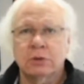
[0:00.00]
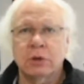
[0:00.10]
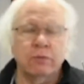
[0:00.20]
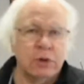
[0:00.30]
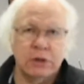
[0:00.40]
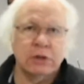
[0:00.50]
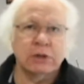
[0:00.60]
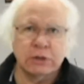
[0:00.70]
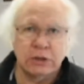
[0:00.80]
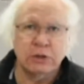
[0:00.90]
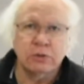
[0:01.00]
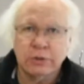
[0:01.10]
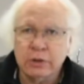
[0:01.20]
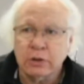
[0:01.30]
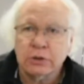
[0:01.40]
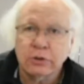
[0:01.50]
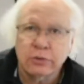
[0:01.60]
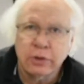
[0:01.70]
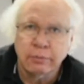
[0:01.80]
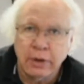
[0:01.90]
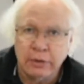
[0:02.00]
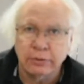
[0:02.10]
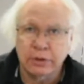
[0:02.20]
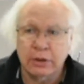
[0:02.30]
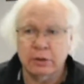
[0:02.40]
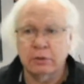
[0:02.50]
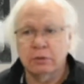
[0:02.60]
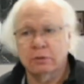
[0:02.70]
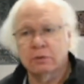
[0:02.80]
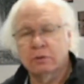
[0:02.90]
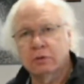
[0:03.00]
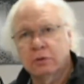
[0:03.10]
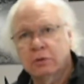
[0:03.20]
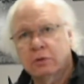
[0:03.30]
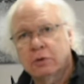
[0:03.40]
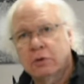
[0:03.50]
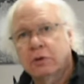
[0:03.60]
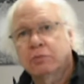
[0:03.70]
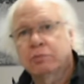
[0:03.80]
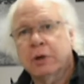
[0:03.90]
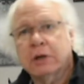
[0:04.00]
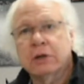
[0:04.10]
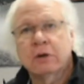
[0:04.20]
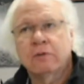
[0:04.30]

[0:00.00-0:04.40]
and when he does, I do talk to him now and then. But